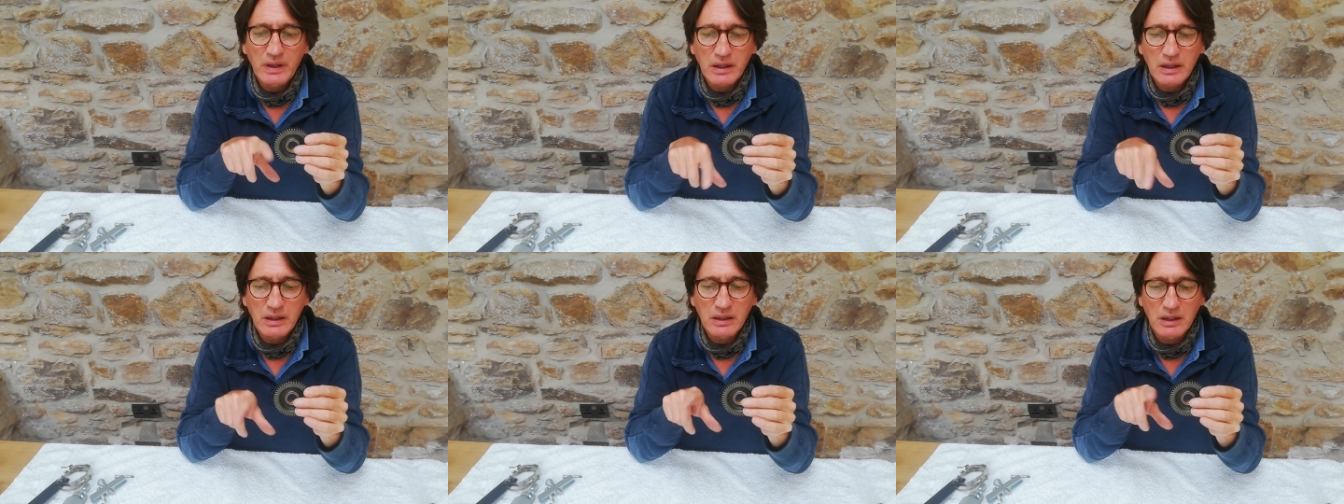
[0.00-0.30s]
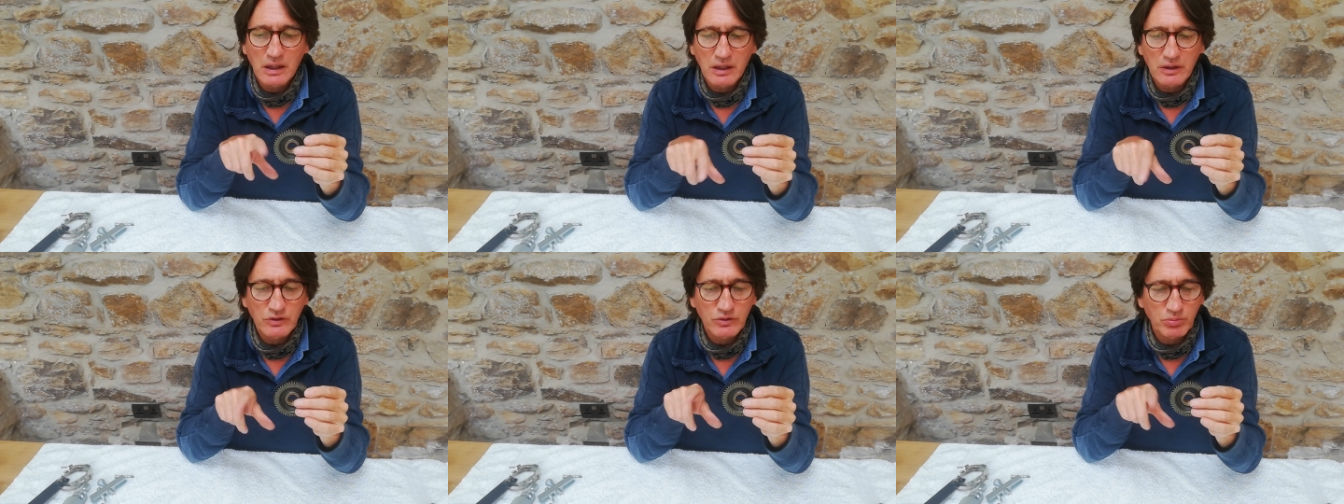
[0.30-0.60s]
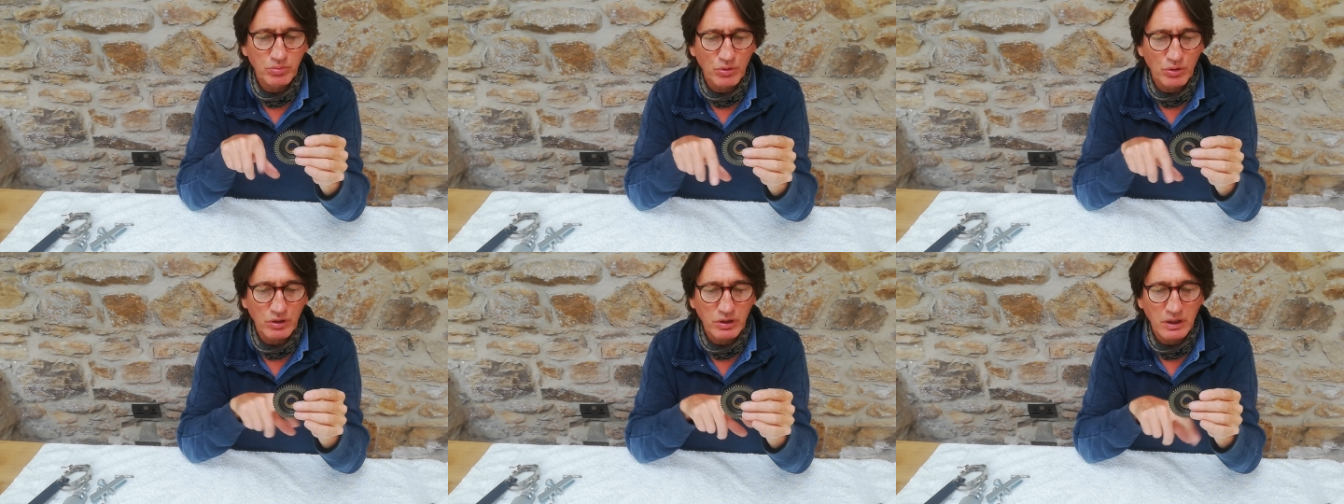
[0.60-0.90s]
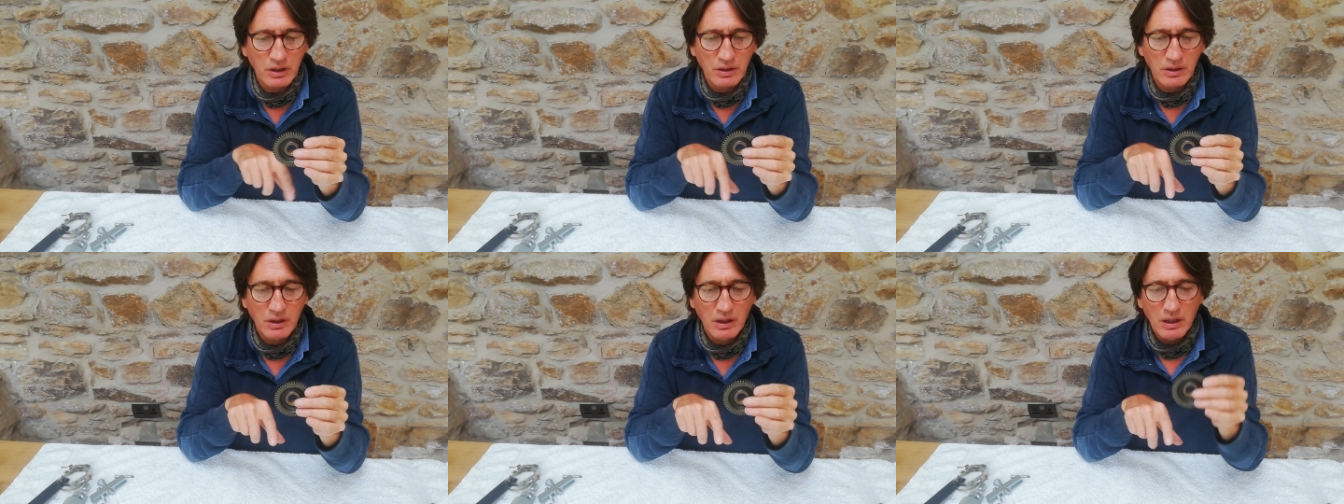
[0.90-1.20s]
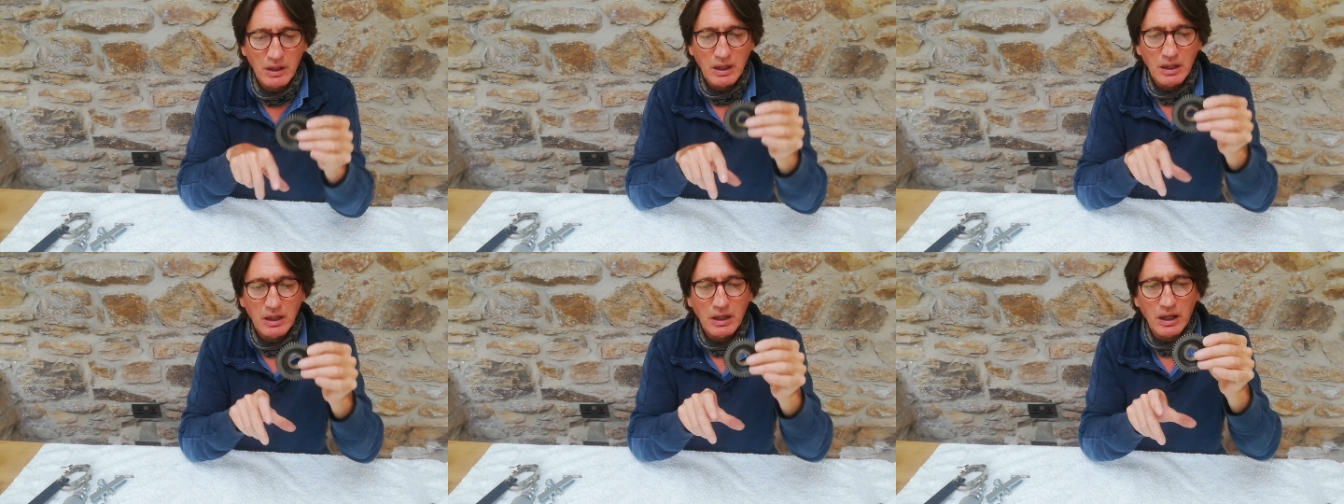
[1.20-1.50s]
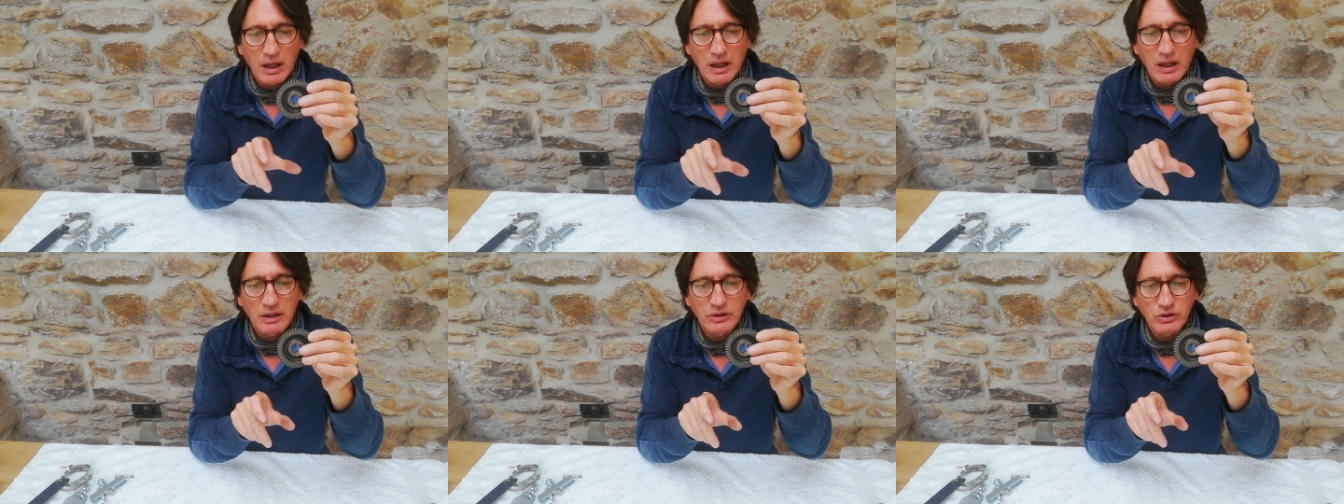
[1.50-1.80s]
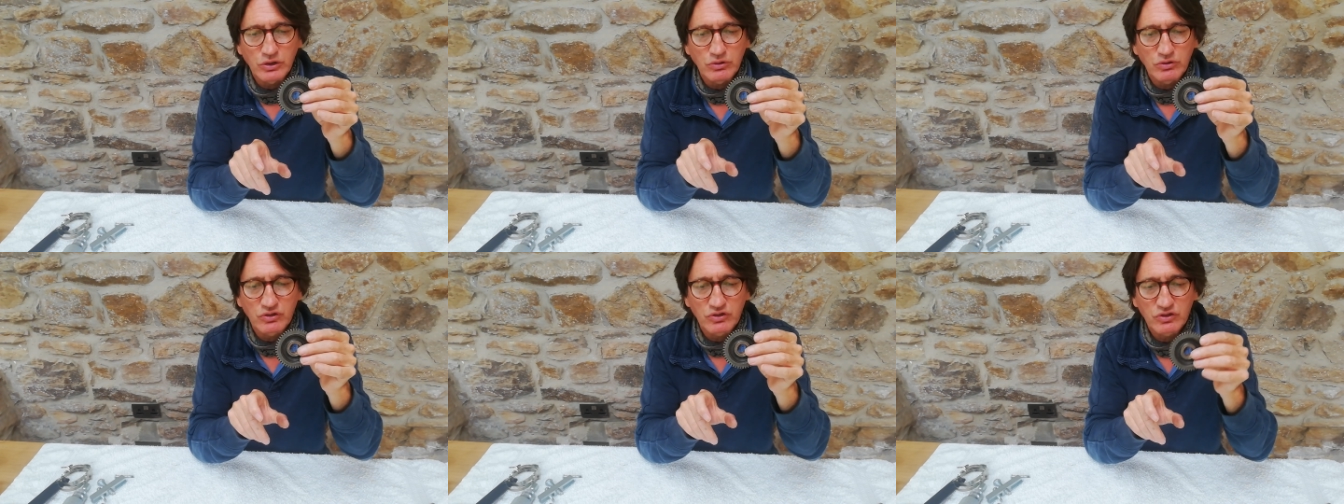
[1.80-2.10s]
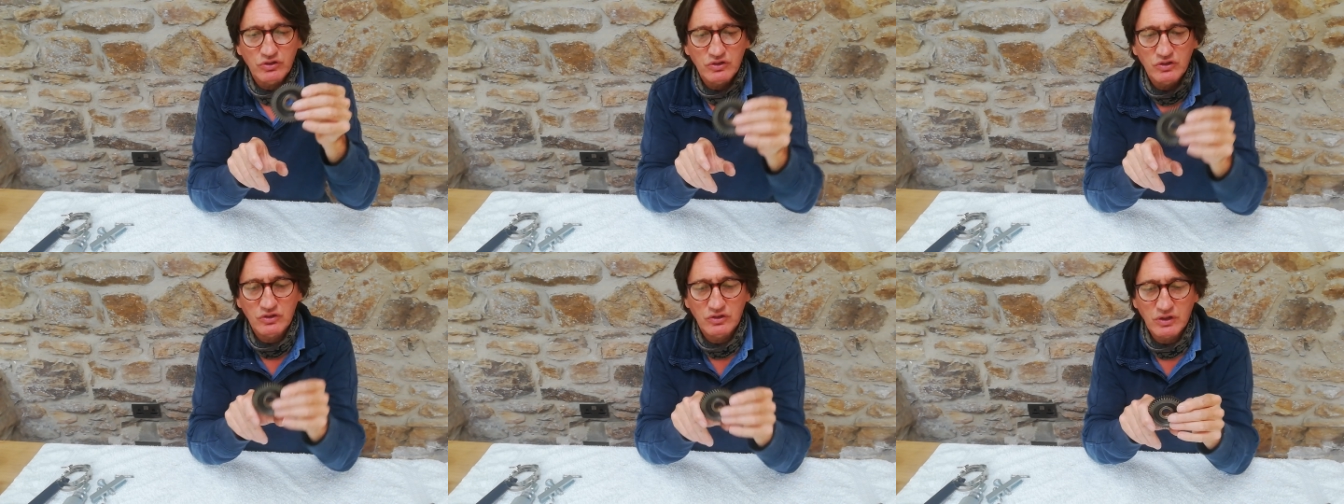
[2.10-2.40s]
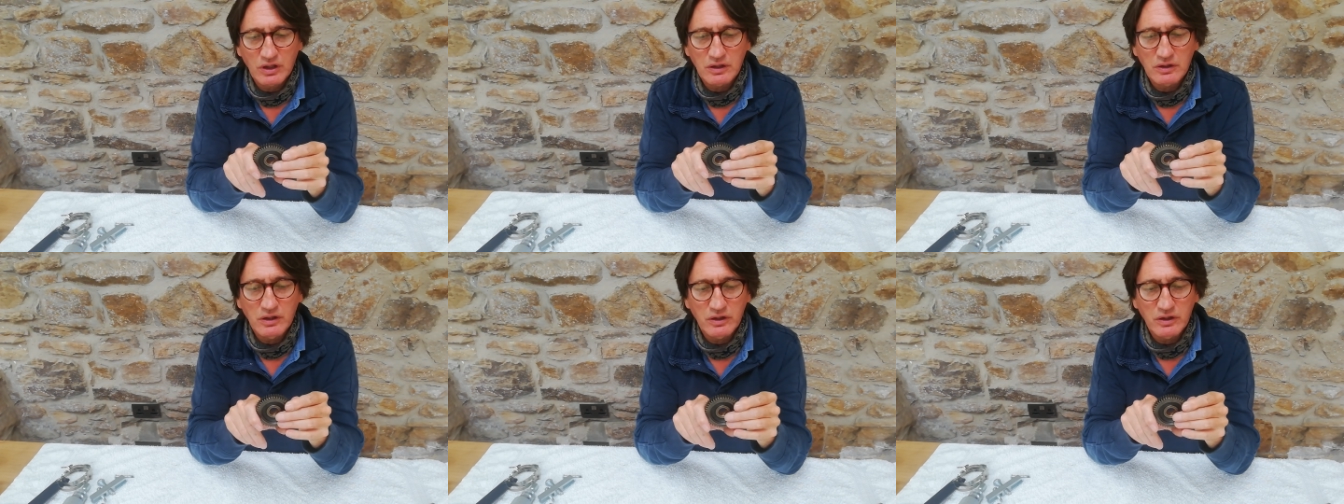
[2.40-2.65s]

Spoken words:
inlet sprocket, and you sit